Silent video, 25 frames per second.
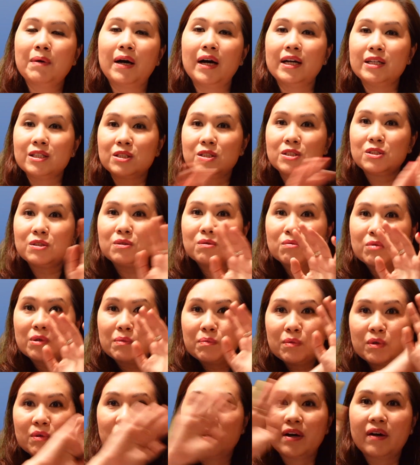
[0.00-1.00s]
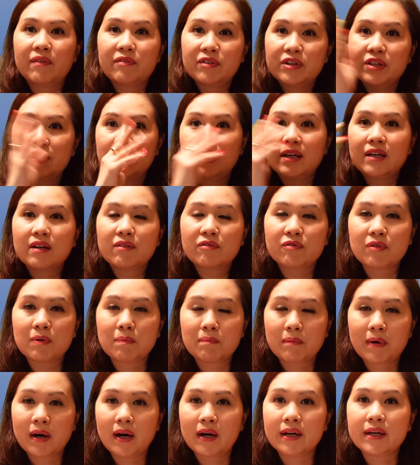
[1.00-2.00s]
I do remove everything from
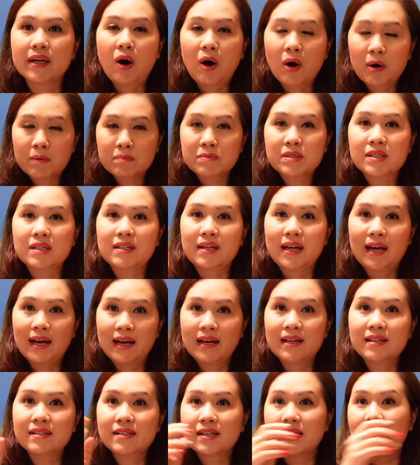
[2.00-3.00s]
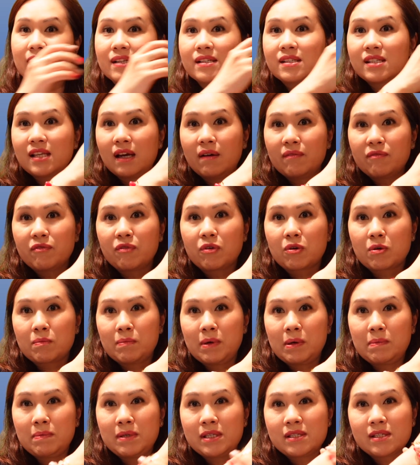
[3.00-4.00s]
my my arms and hands, except for
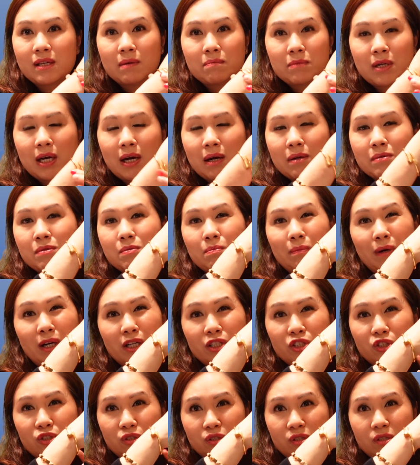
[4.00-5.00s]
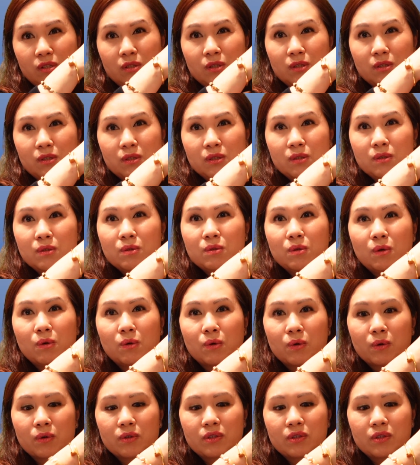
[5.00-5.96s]
maybe sometimes my Justin Clou or